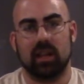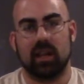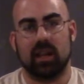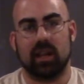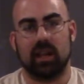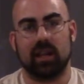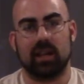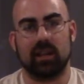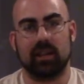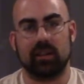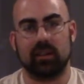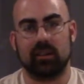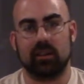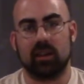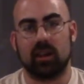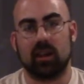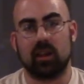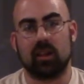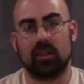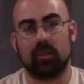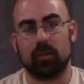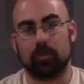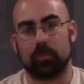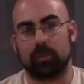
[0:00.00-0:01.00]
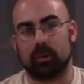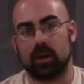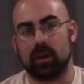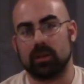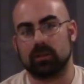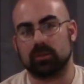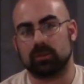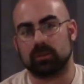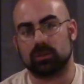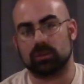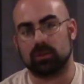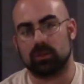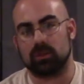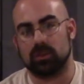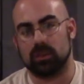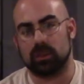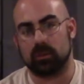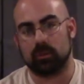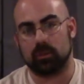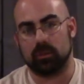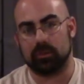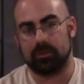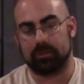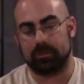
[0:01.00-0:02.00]
and the price was only
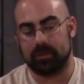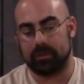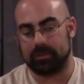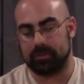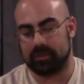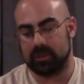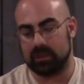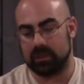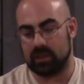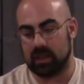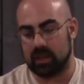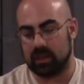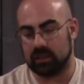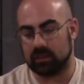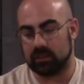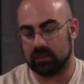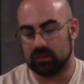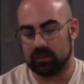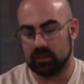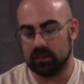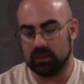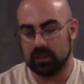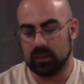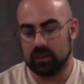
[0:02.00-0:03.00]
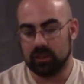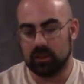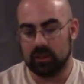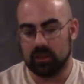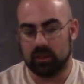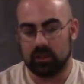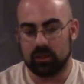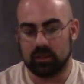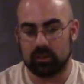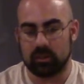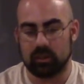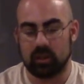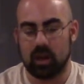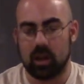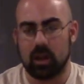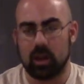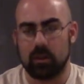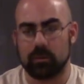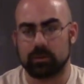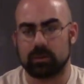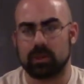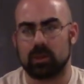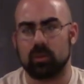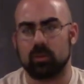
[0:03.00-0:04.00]
$159, or
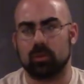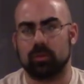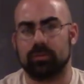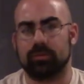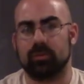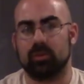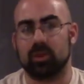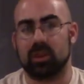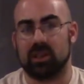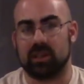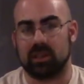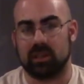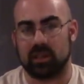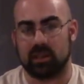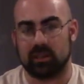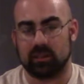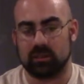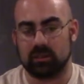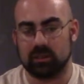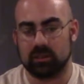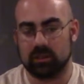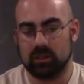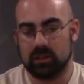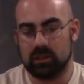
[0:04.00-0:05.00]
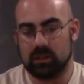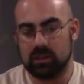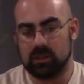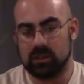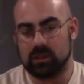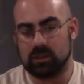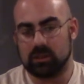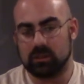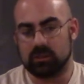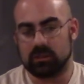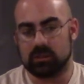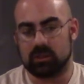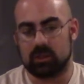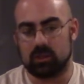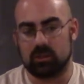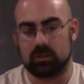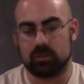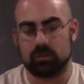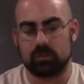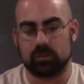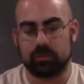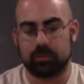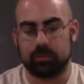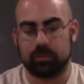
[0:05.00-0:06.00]
I'm sorry, $149.
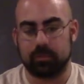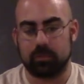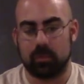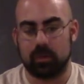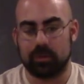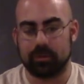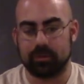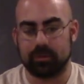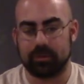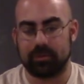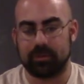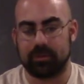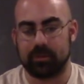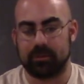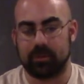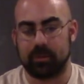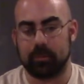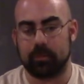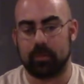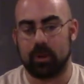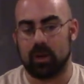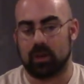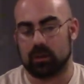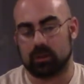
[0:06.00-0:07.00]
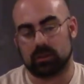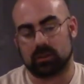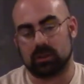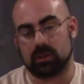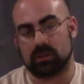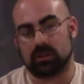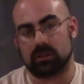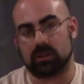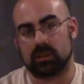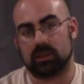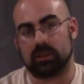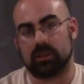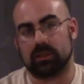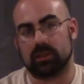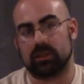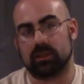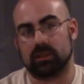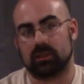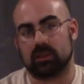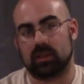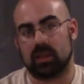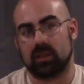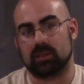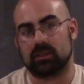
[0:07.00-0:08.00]
So 150 bucks.
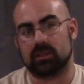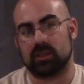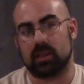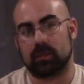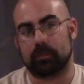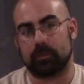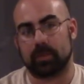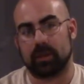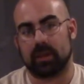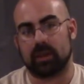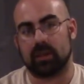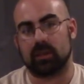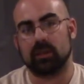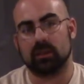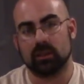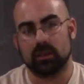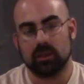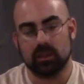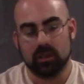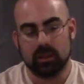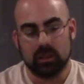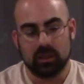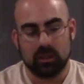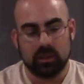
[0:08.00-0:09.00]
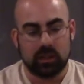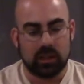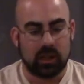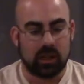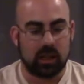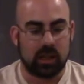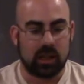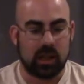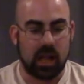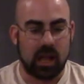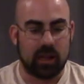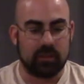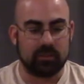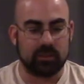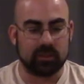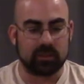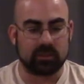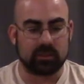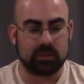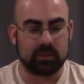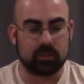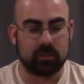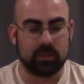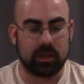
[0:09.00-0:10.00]
That's not bad.
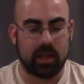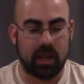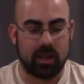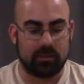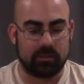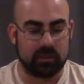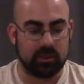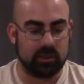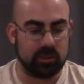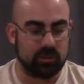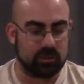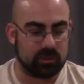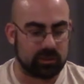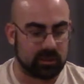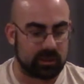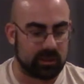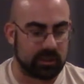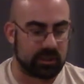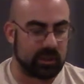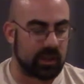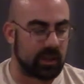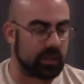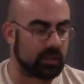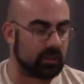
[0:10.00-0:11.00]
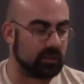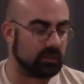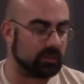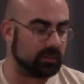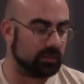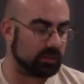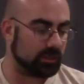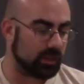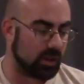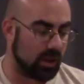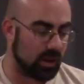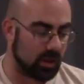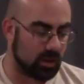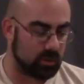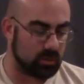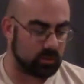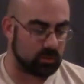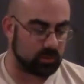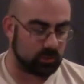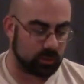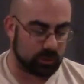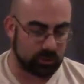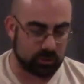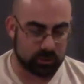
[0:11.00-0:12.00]
Obviously, we haven't used it yet, so
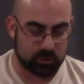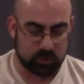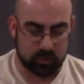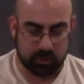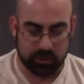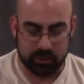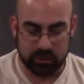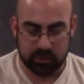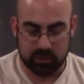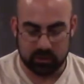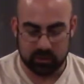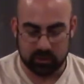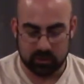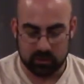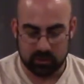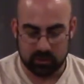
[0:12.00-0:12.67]
once we